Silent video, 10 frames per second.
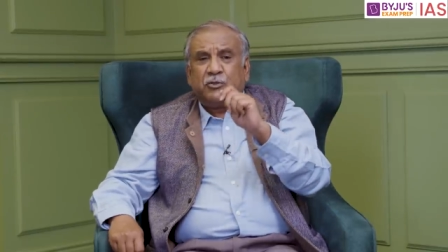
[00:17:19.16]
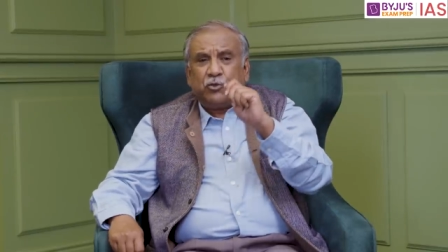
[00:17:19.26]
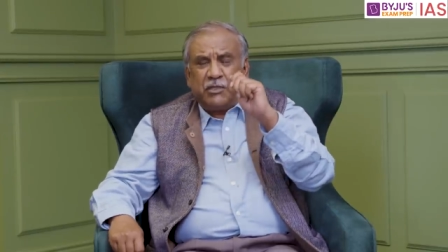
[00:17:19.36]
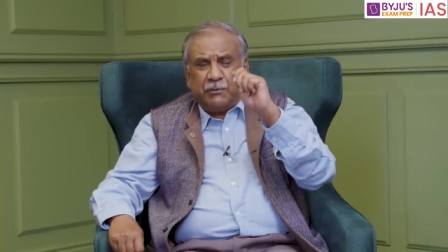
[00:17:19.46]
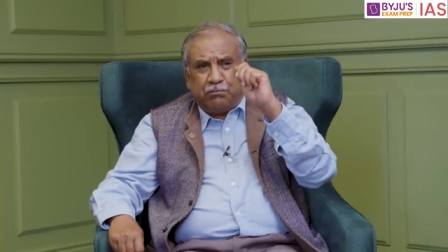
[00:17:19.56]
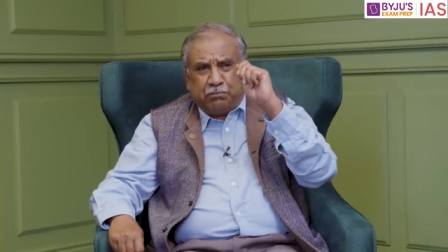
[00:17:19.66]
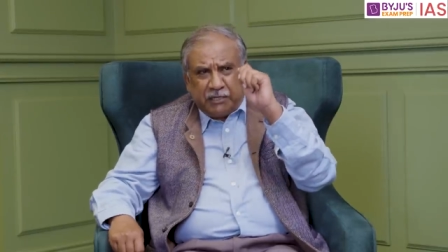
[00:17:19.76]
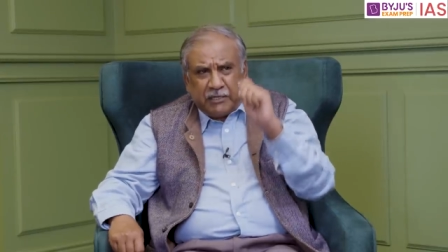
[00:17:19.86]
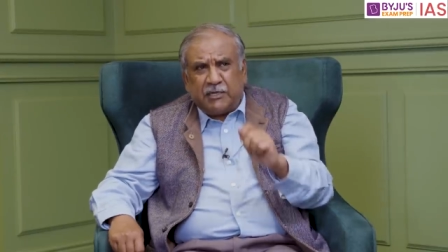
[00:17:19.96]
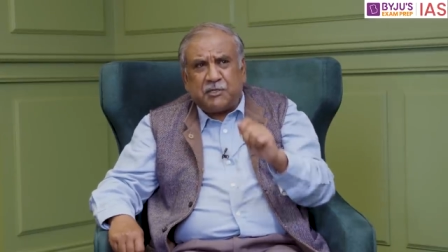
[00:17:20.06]
So, the
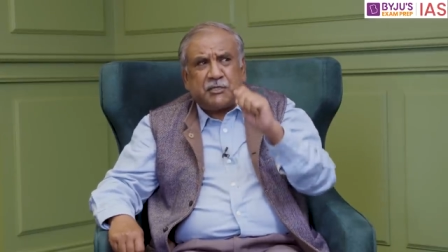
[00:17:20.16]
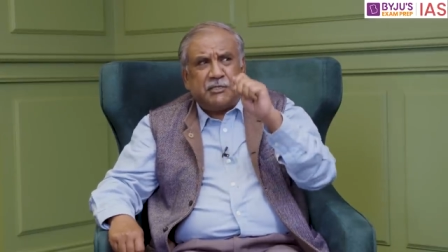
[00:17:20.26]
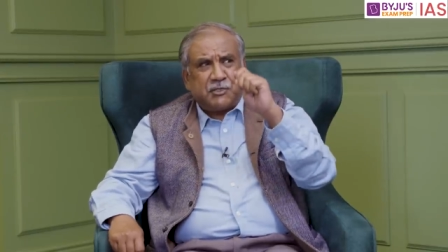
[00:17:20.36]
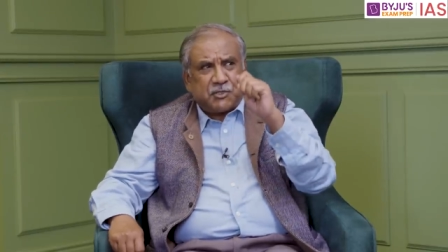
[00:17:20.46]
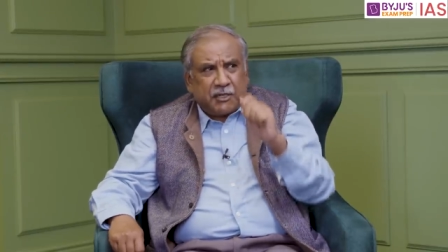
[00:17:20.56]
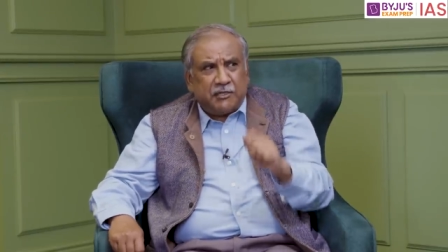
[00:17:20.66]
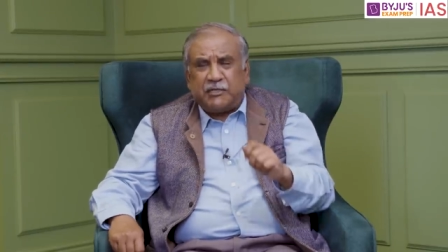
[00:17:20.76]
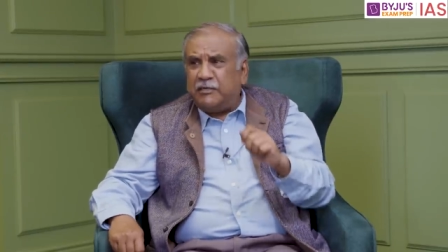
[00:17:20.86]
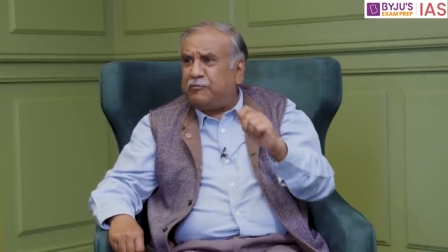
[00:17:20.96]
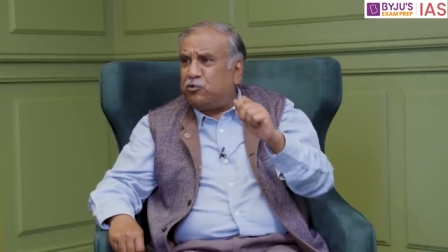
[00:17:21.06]
biggest
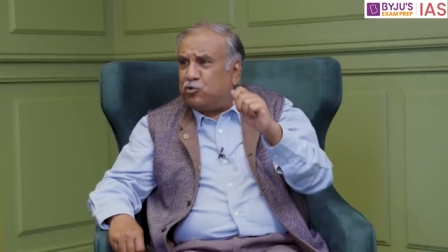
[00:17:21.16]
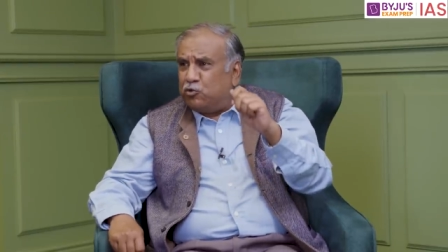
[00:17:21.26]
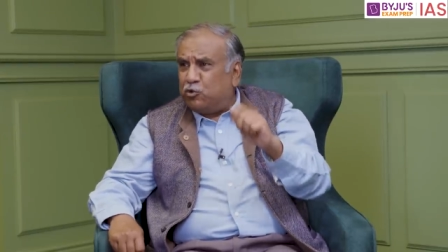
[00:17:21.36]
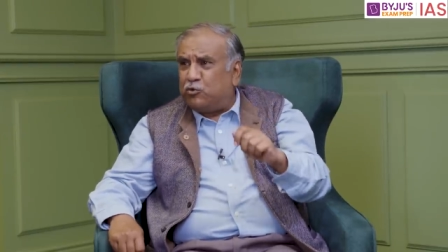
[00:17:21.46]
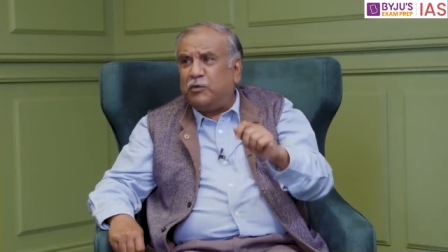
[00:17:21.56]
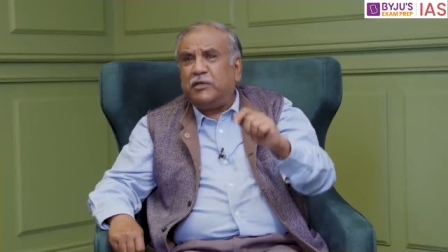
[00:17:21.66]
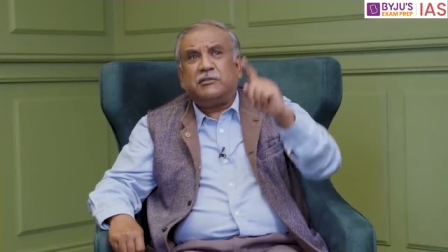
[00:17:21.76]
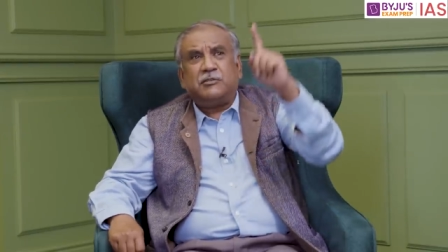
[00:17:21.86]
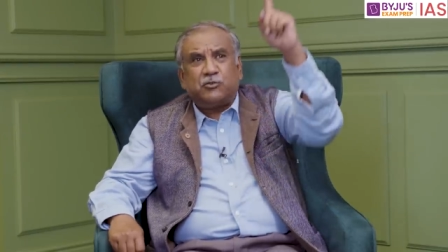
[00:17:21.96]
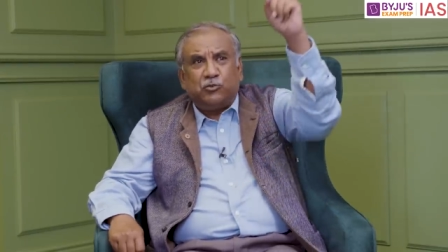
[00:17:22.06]
incentive to good
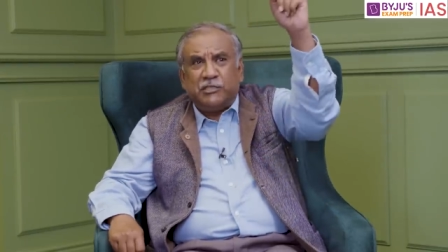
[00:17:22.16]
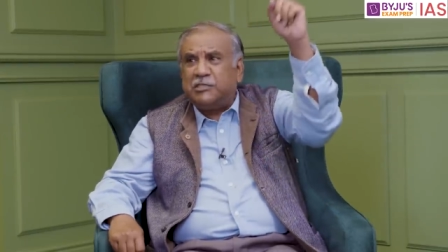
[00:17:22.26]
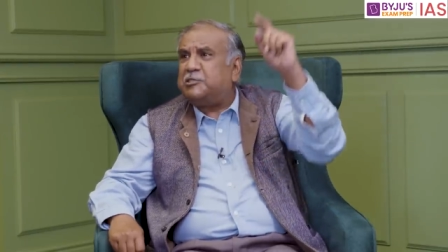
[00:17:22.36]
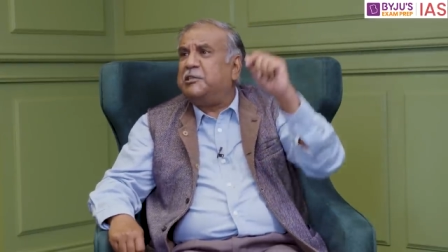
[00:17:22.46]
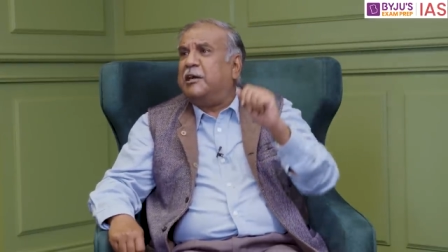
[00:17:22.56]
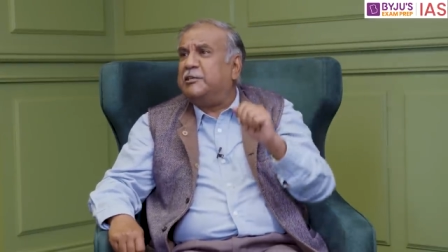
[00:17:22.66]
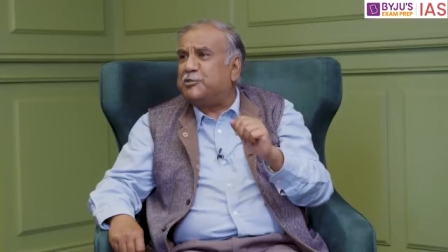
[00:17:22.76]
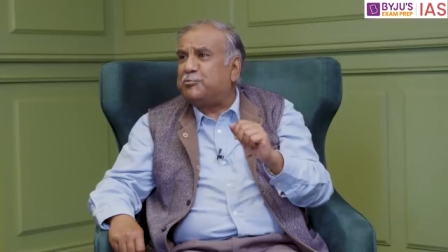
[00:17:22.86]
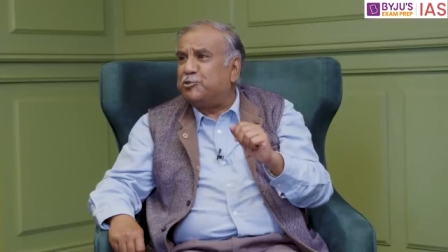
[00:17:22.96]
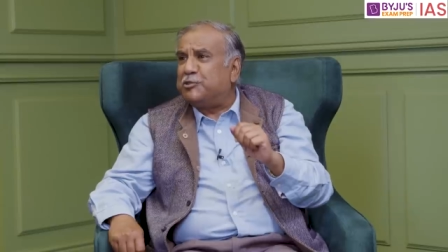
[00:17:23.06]
work is to reach the
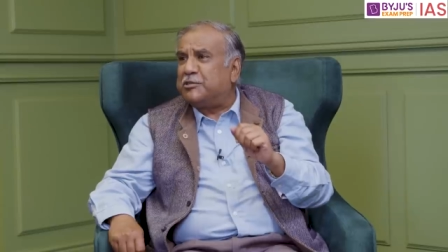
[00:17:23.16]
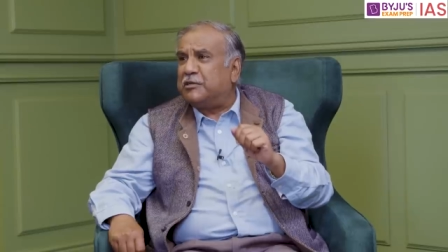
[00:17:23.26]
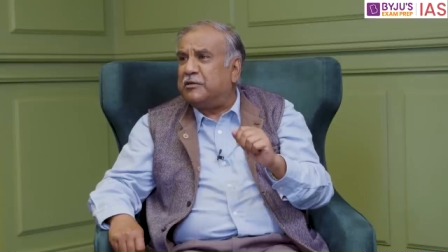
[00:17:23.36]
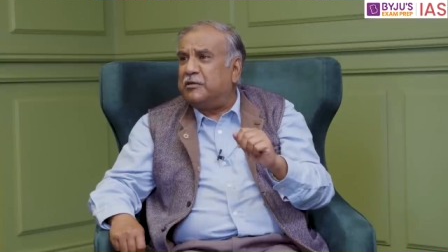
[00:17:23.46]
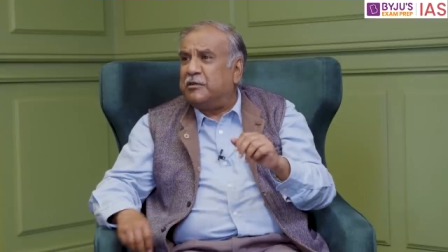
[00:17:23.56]
highest position.